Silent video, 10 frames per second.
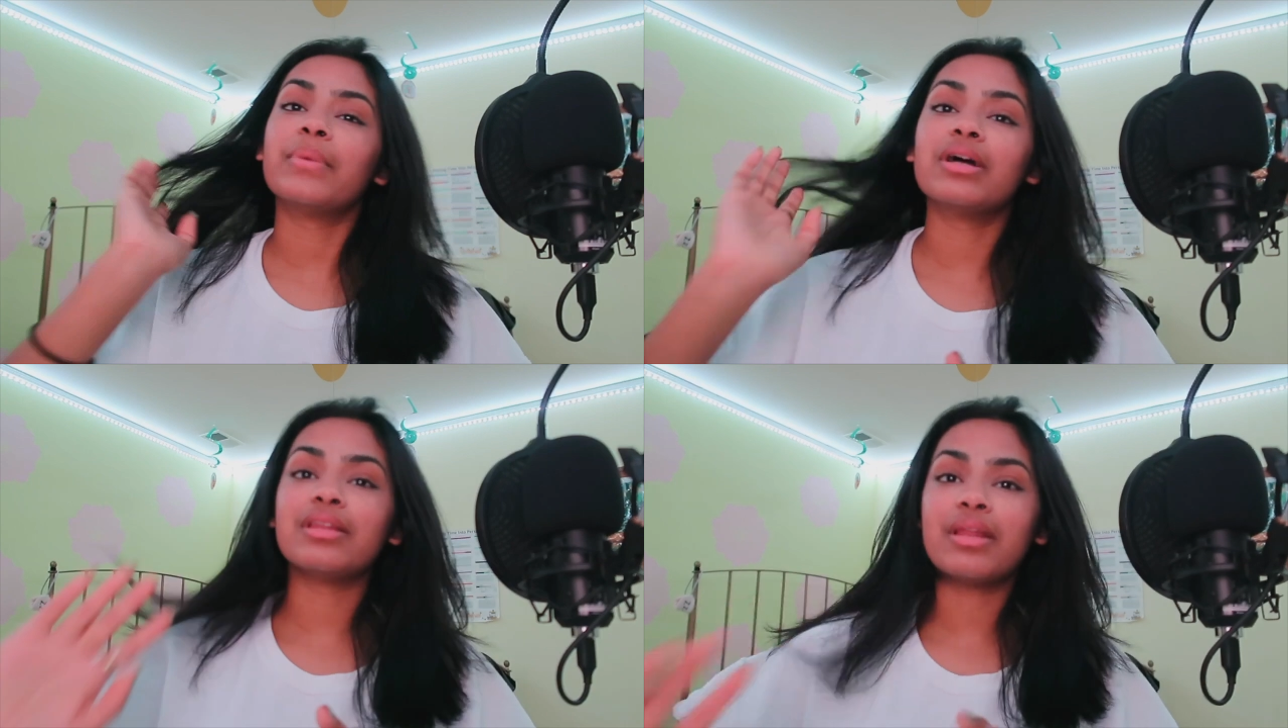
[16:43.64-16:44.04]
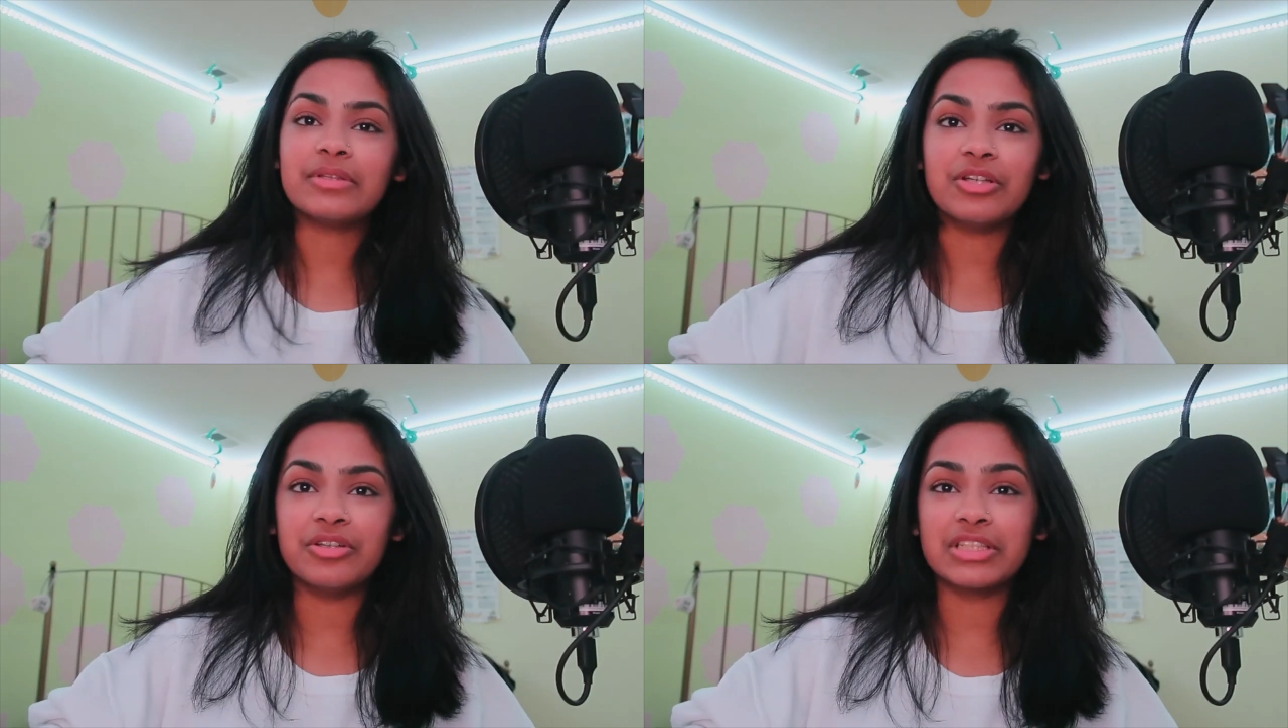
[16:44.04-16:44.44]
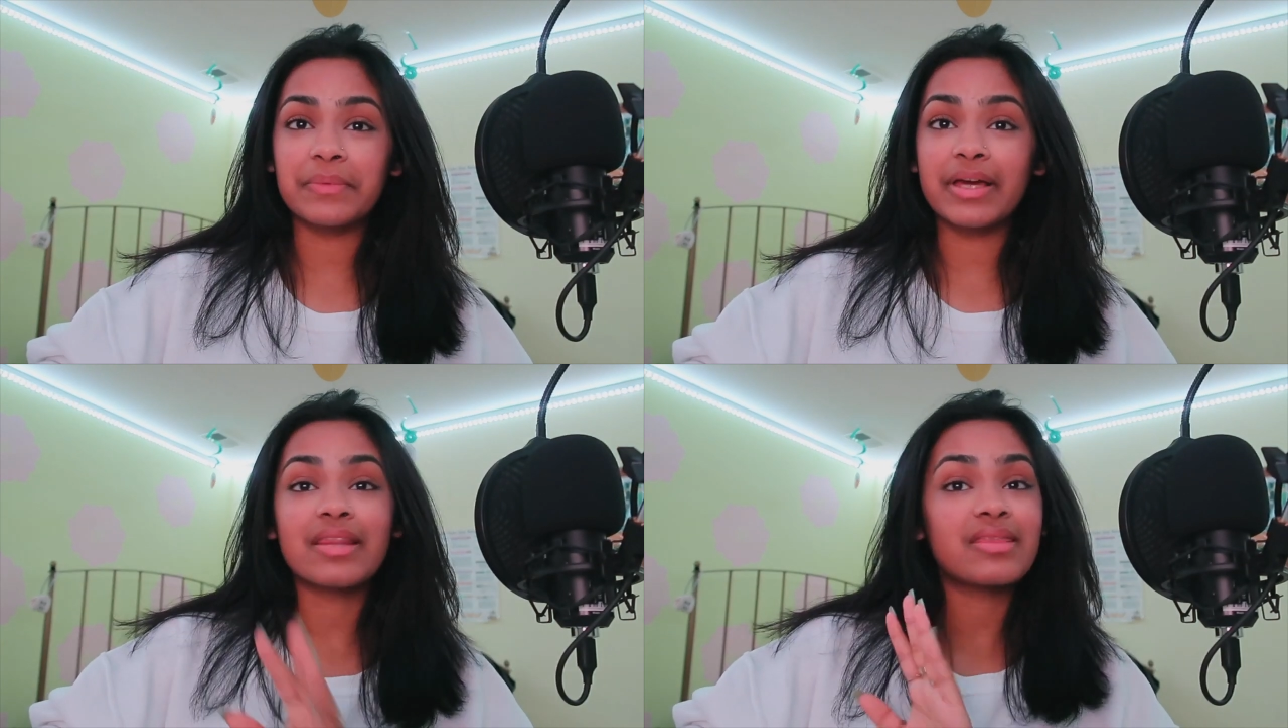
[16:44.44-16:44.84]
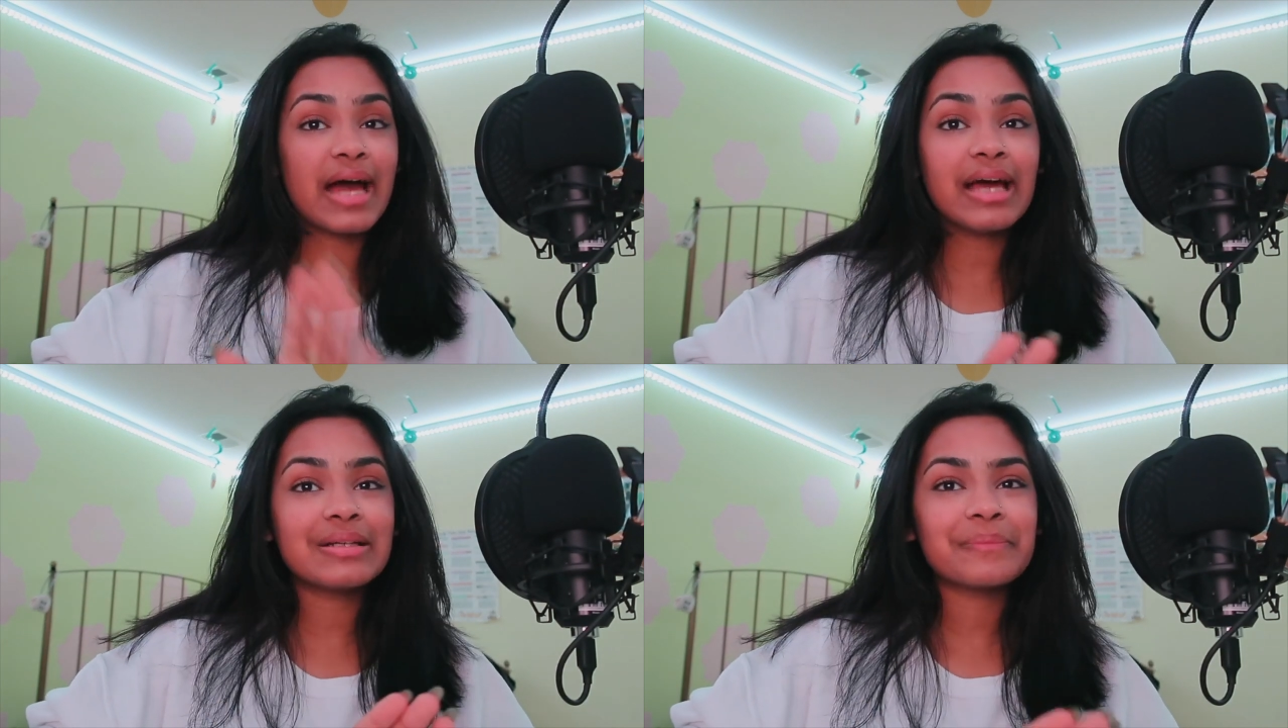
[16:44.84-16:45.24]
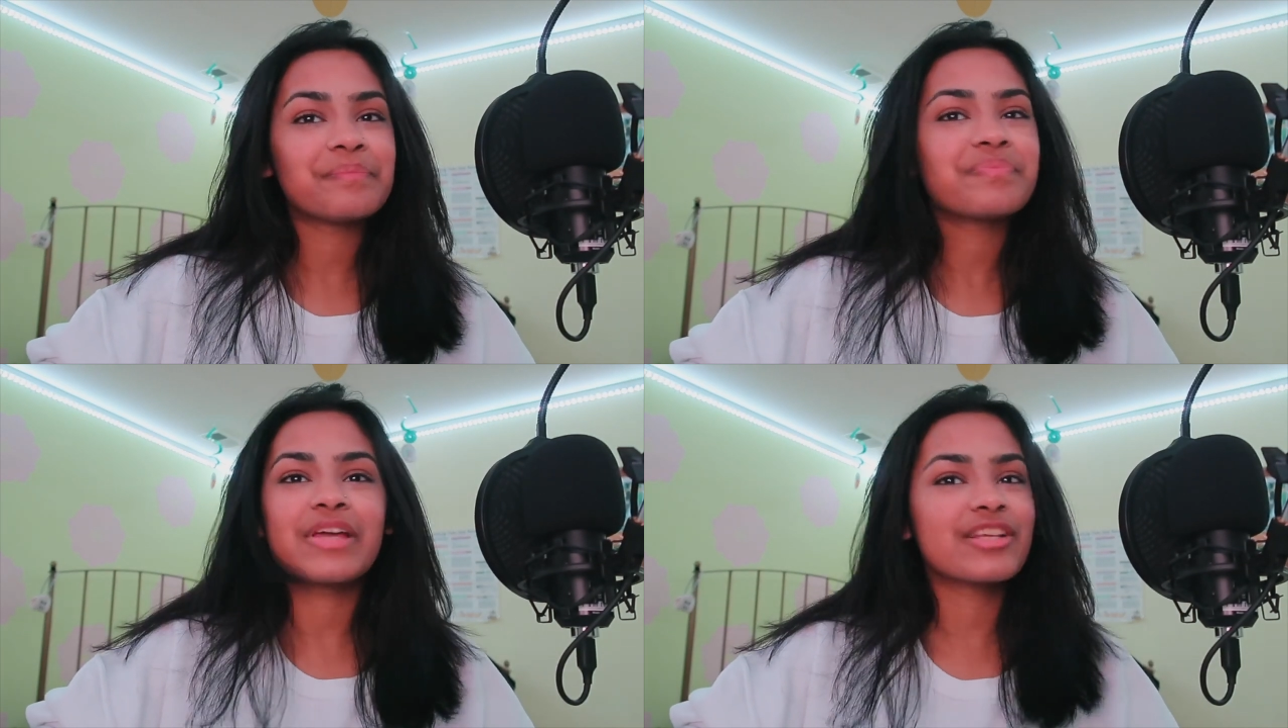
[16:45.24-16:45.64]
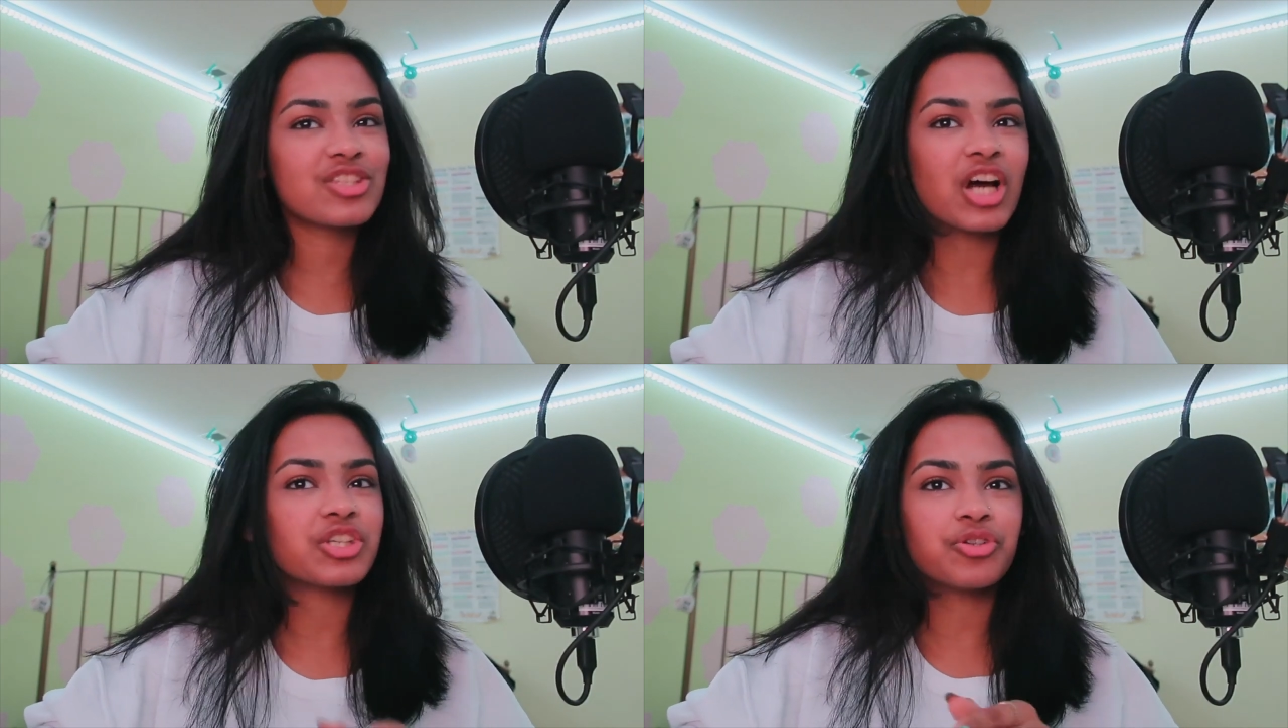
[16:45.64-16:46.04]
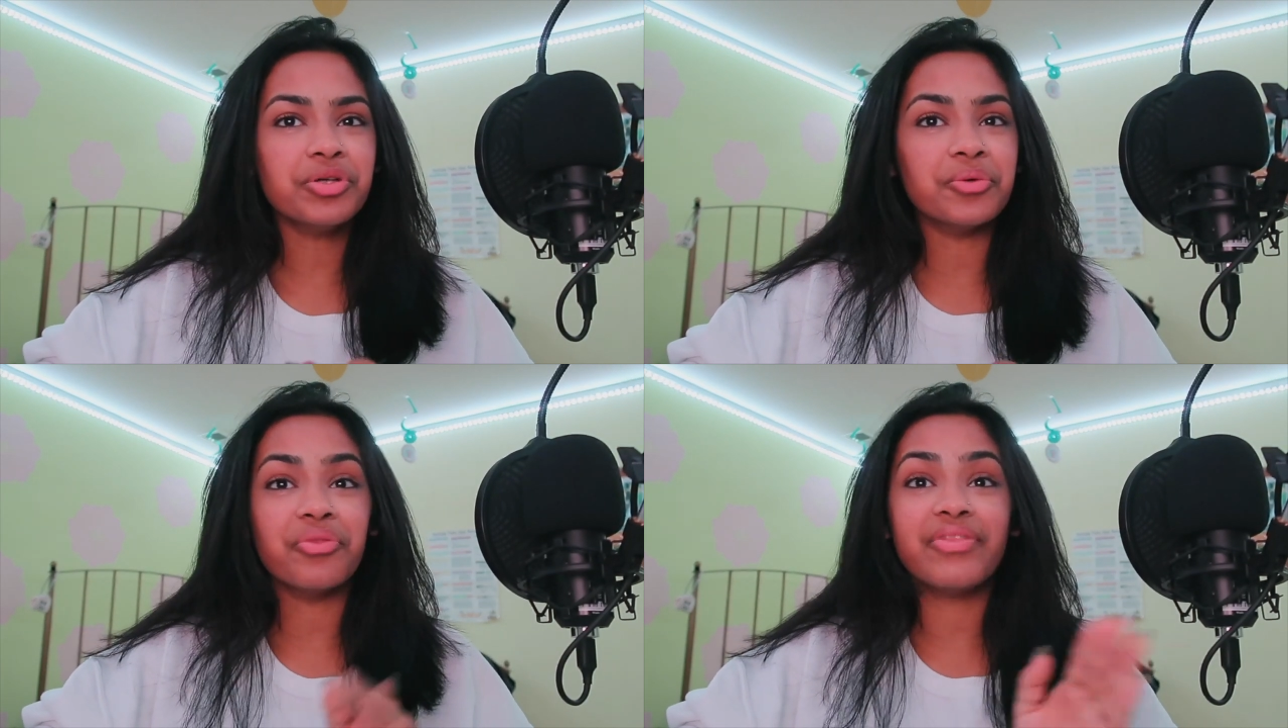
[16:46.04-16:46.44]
But let me tell you something, that it's not true.